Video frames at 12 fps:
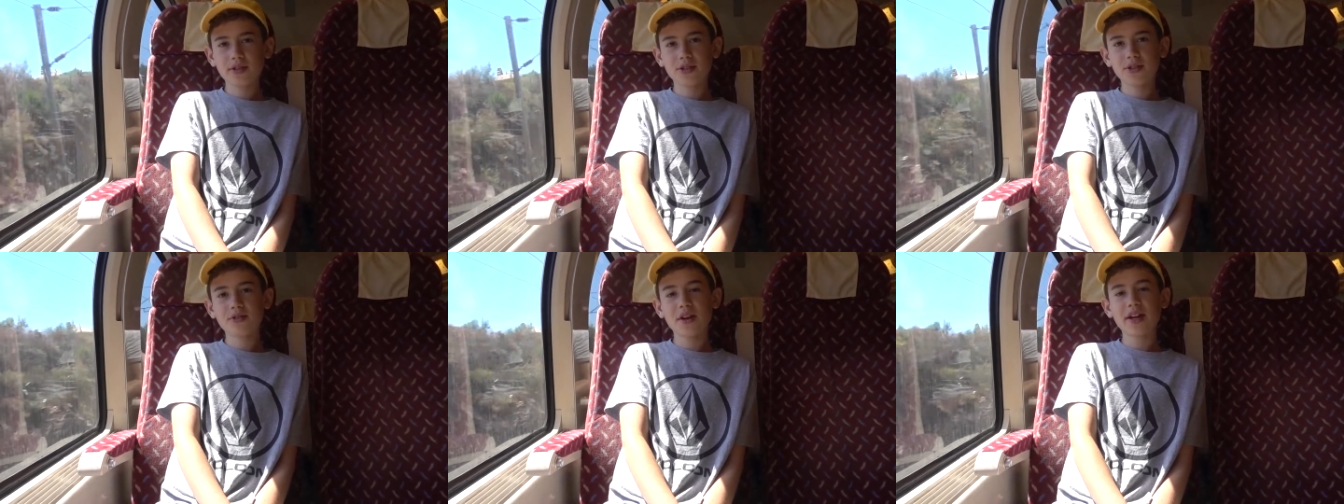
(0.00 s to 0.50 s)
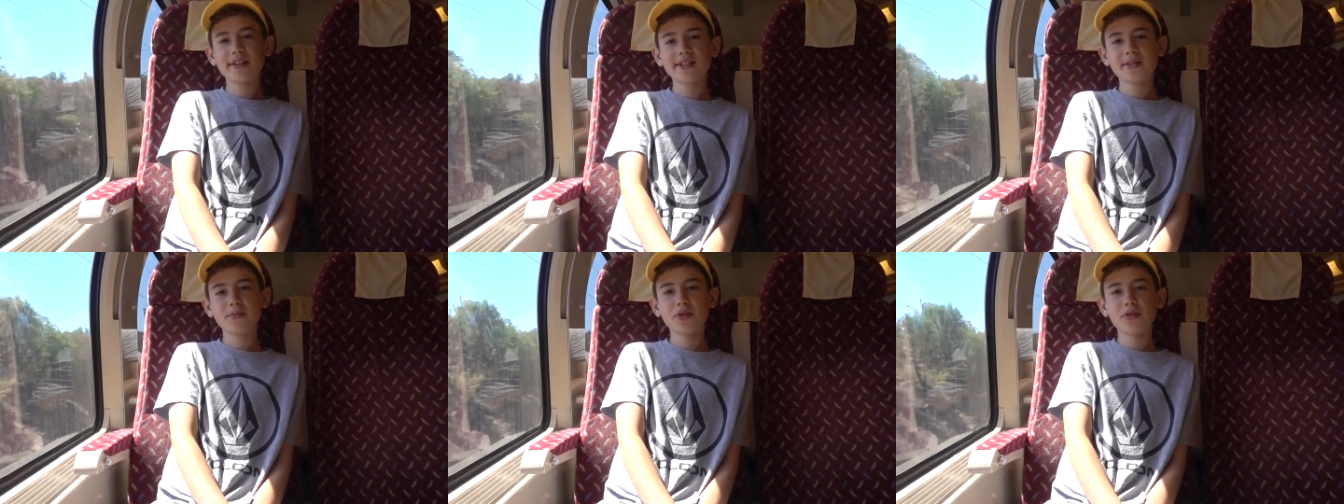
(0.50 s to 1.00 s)
The train
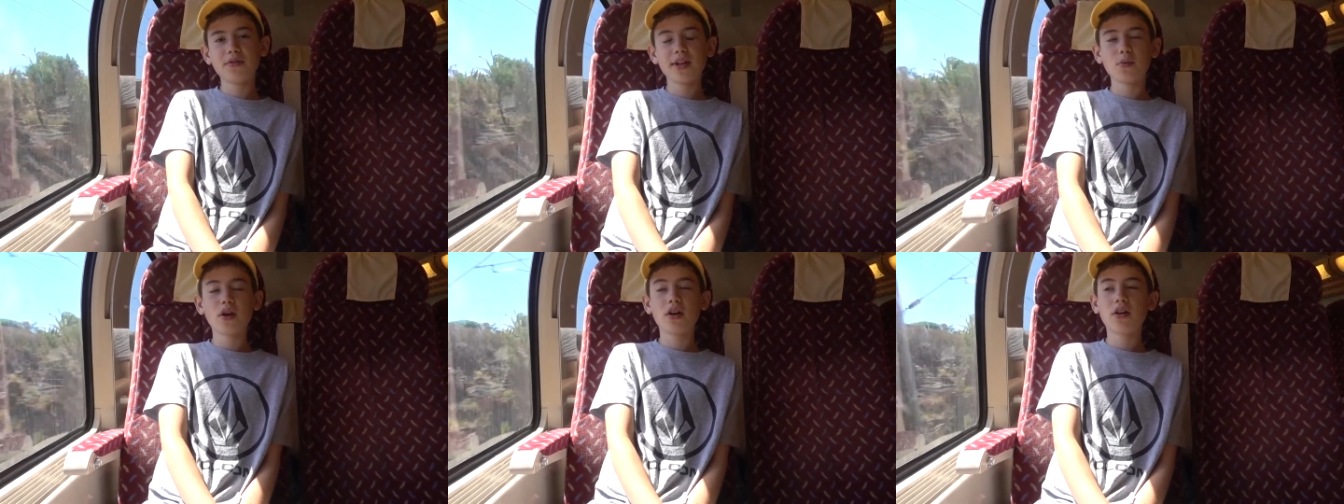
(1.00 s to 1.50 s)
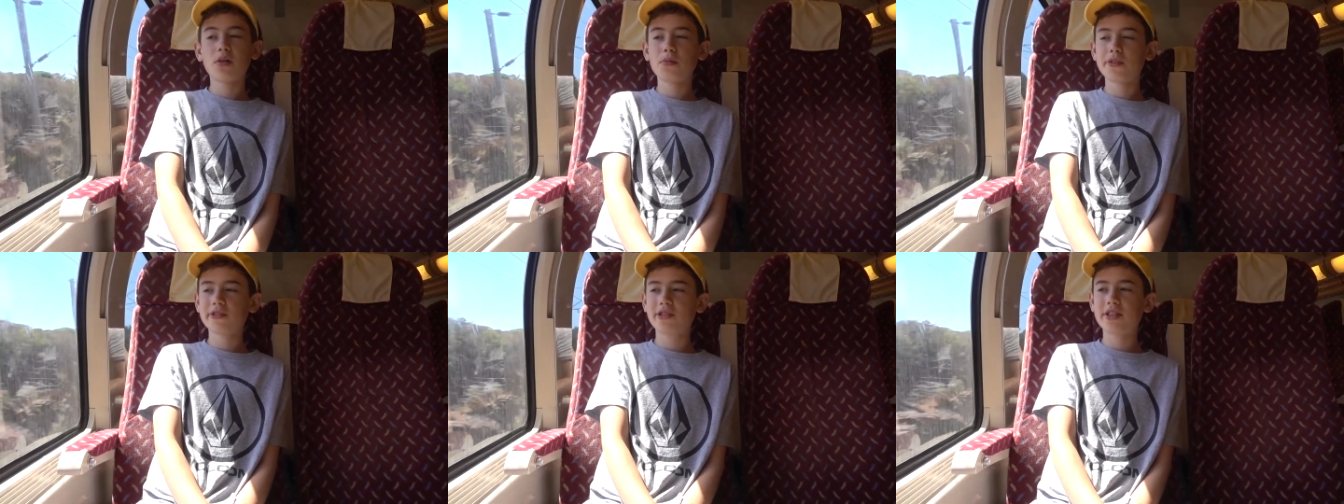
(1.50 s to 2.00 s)
is moving. We're
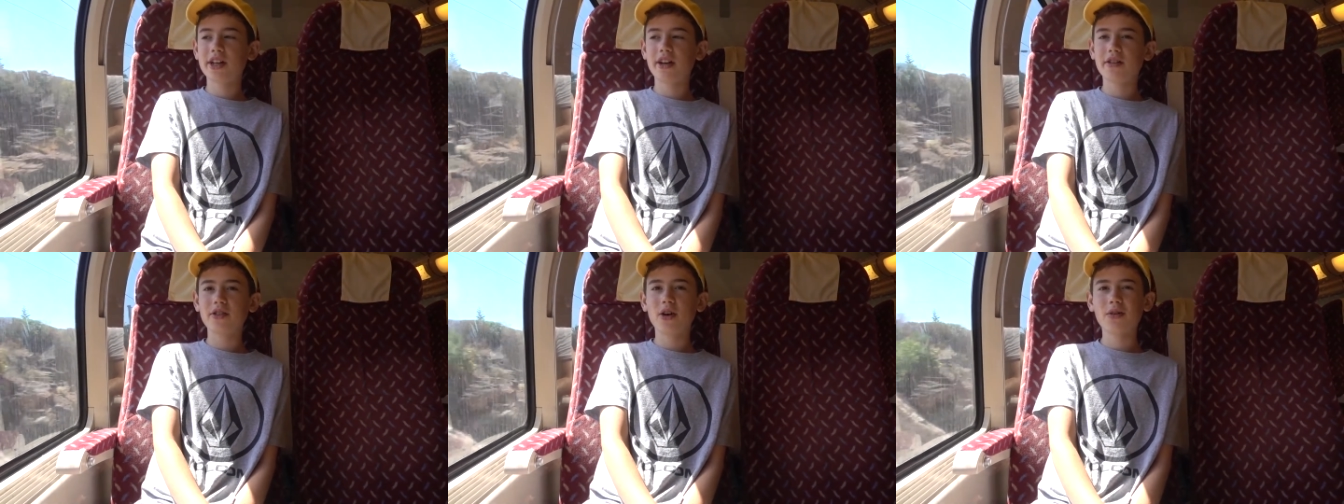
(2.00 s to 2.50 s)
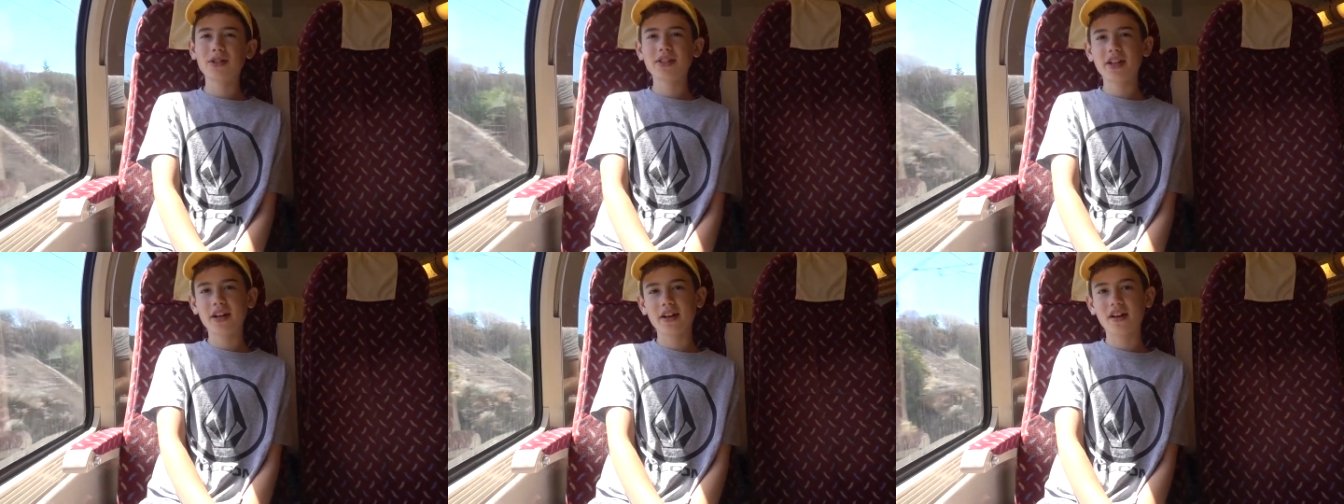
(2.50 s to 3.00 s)
almost there. No,
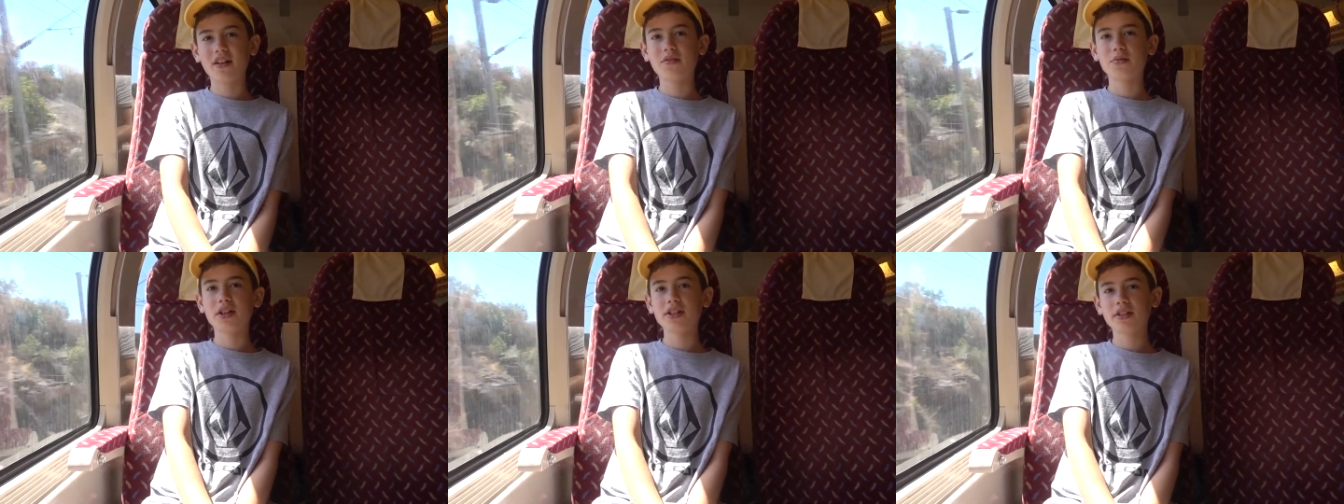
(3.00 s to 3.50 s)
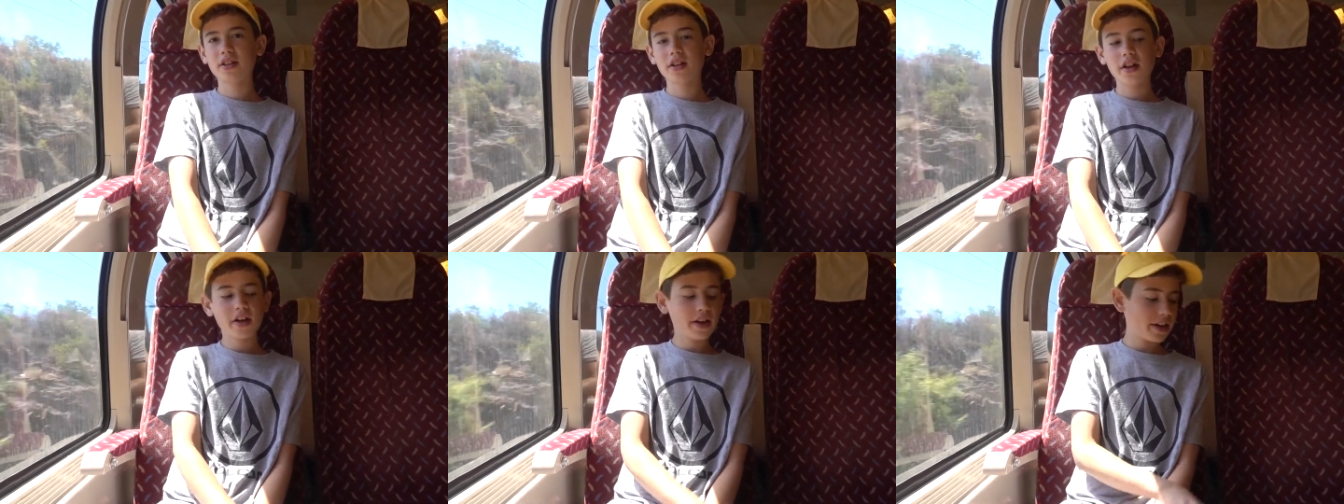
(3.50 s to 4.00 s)
it's like halfway.
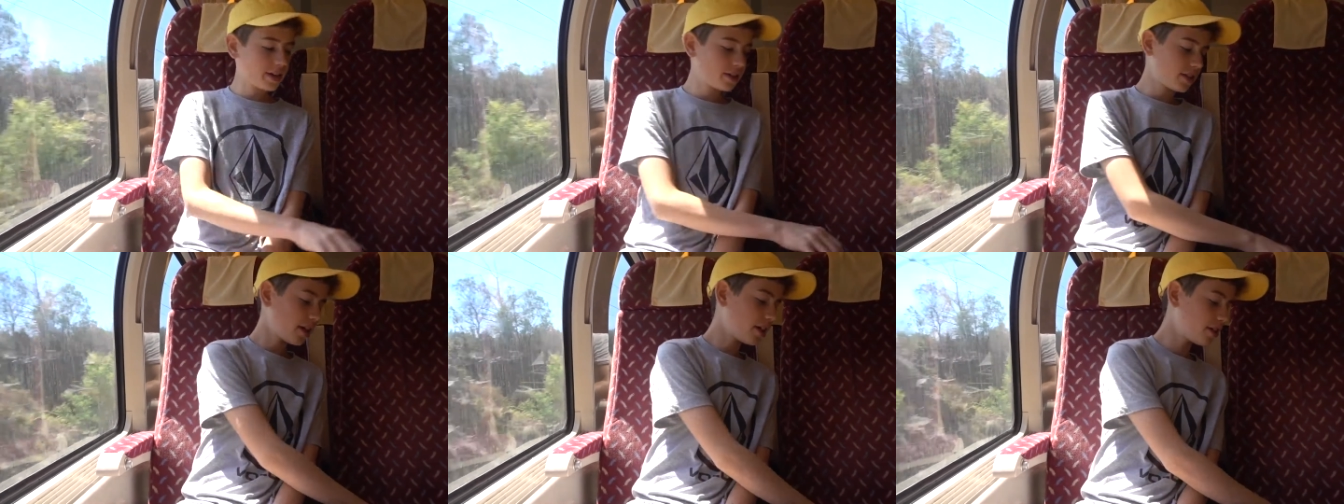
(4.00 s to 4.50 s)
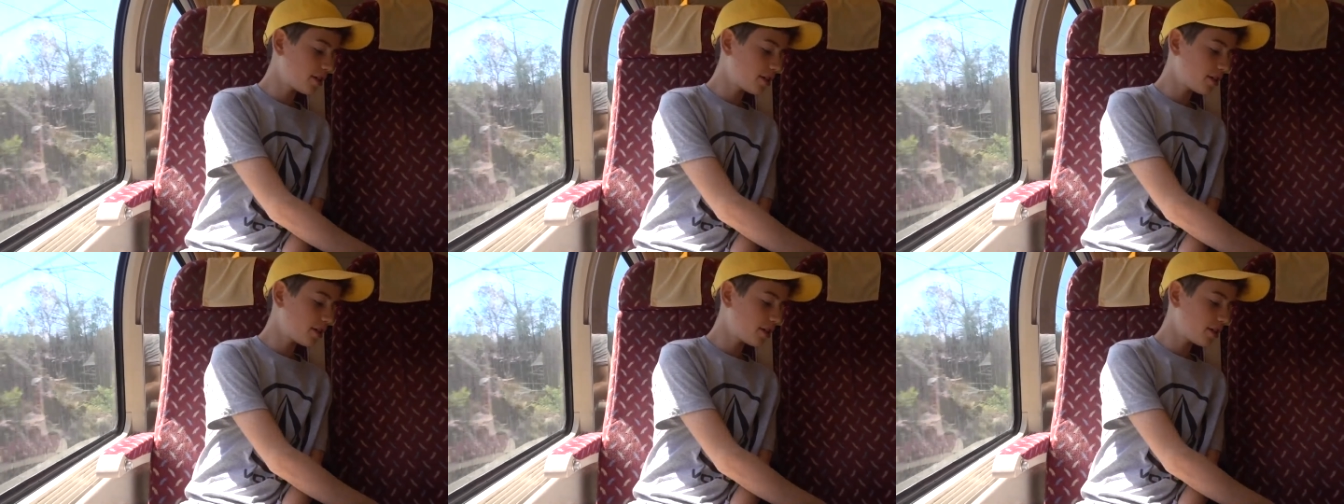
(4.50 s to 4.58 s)
It's like.